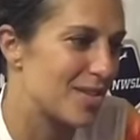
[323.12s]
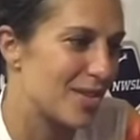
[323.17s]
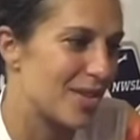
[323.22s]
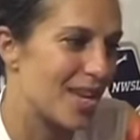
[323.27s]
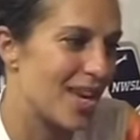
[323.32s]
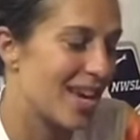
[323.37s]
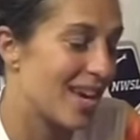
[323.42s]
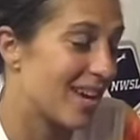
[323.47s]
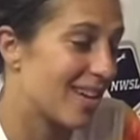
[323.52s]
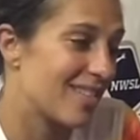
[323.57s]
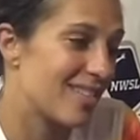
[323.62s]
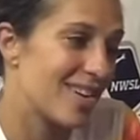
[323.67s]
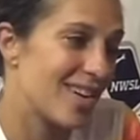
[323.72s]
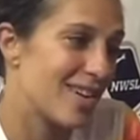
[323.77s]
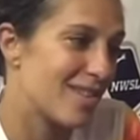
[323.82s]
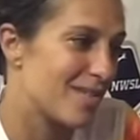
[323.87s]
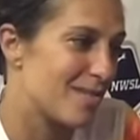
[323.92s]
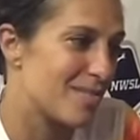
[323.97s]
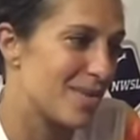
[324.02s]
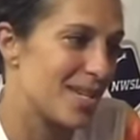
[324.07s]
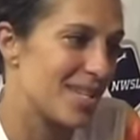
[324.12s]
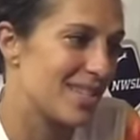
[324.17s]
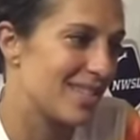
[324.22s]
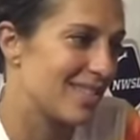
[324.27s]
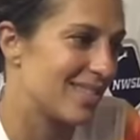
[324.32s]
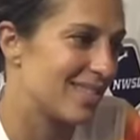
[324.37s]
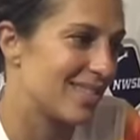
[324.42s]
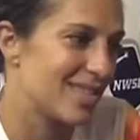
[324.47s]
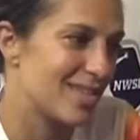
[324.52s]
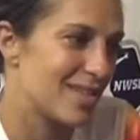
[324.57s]
I don't know. I mean,
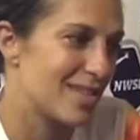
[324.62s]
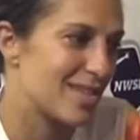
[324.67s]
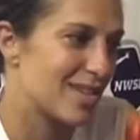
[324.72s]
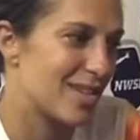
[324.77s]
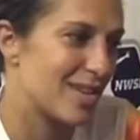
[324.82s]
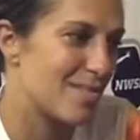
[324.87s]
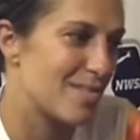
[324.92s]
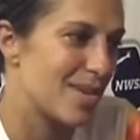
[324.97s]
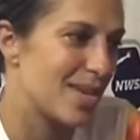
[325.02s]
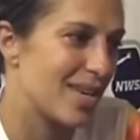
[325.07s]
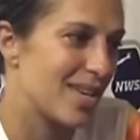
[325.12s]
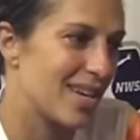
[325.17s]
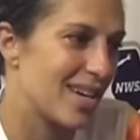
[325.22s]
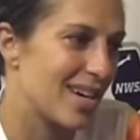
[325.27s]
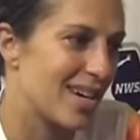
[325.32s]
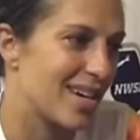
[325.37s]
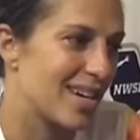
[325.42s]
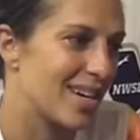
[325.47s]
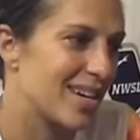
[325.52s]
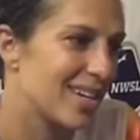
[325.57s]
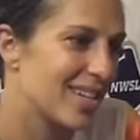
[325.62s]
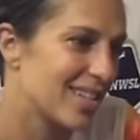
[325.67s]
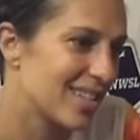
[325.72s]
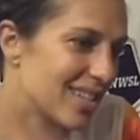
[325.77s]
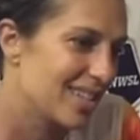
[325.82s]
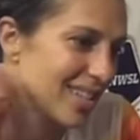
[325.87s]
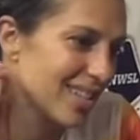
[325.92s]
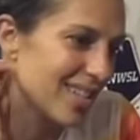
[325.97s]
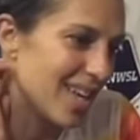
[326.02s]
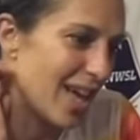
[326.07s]
it's going to be
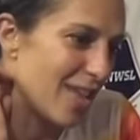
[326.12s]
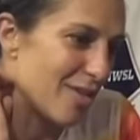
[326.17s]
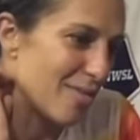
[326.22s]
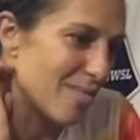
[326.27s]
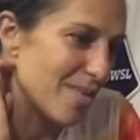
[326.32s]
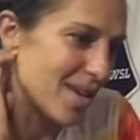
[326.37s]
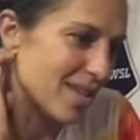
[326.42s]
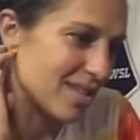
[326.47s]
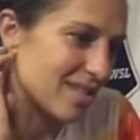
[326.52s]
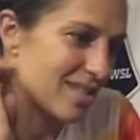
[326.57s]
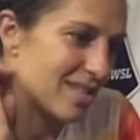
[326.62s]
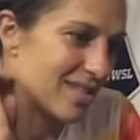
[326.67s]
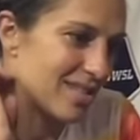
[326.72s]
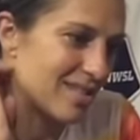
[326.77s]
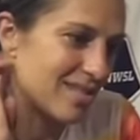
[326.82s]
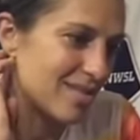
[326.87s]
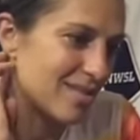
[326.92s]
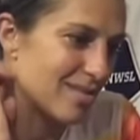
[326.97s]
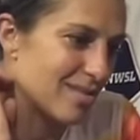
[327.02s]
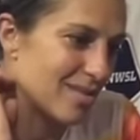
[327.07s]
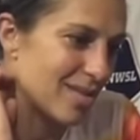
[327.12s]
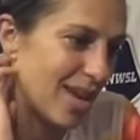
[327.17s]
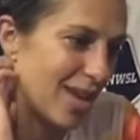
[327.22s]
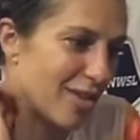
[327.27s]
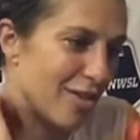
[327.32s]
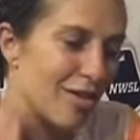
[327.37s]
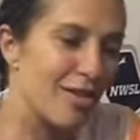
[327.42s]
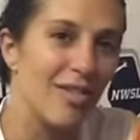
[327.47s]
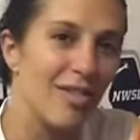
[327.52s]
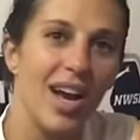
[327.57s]
Heather Mitz,
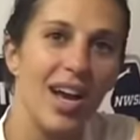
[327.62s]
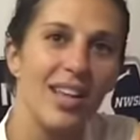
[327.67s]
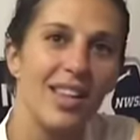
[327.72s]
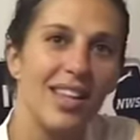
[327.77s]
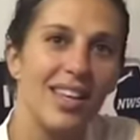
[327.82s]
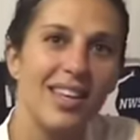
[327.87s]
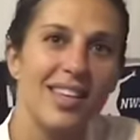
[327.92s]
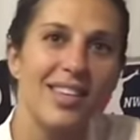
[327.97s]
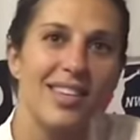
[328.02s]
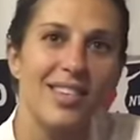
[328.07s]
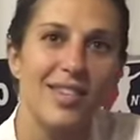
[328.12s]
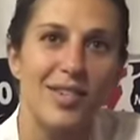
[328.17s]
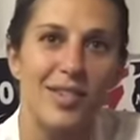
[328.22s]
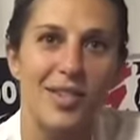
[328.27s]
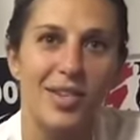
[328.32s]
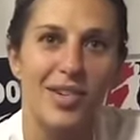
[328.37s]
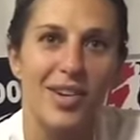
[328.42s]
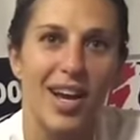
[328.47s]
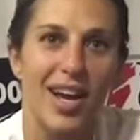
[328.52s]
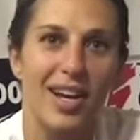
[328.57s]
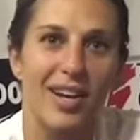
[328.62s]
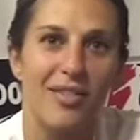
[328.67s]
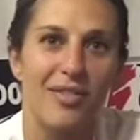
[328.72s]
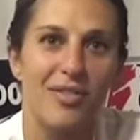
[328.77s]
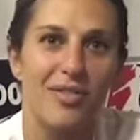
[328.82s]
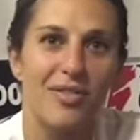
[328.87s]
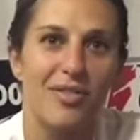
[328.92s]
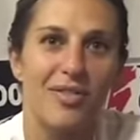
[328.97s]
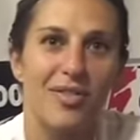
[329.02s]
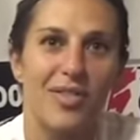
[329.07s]
Heather O'Reilly. They're kind of
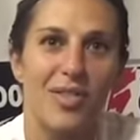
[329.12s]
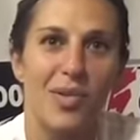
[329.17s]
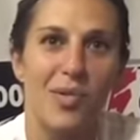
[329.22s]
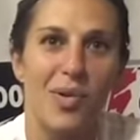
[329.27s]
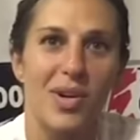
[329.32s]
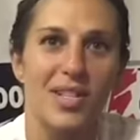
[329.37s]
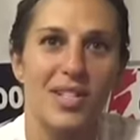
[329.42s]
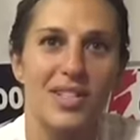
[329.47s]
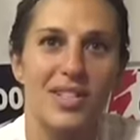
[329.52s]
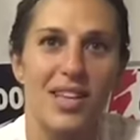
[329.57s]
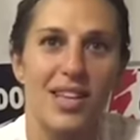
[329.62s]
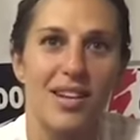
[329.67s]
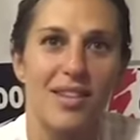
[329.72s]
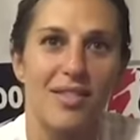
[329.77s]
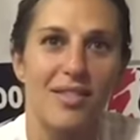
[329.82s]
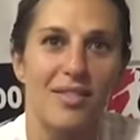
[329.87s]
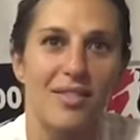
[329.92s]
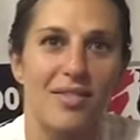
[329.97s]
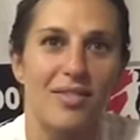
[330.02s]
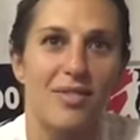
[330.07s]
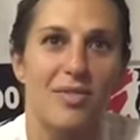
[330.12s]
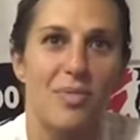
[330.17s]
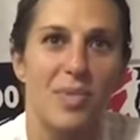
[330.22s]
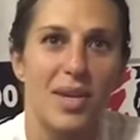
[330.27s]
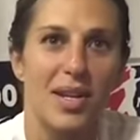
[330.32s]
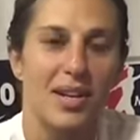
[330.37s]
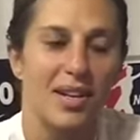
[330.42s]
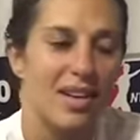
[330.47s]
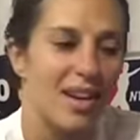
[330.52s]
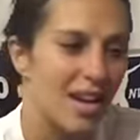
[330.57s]
the ones that have
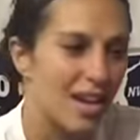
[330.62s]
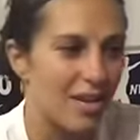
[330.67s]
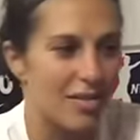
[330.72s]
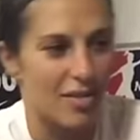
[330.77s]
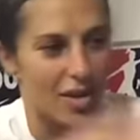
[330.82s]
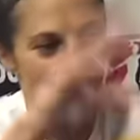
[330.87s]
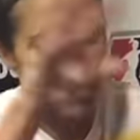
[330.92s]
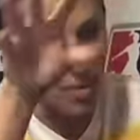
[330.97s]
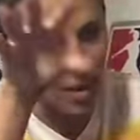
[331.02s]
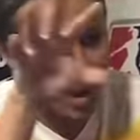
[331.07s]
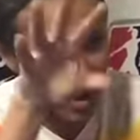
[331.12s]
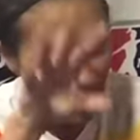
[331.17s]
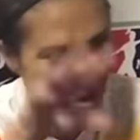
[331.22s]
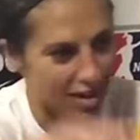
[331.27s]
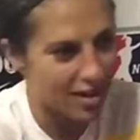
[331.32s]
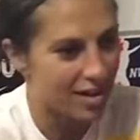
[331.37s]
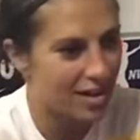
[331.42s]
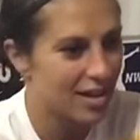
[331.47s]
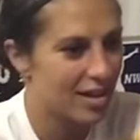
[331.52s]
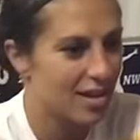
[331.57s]
been kind of up there.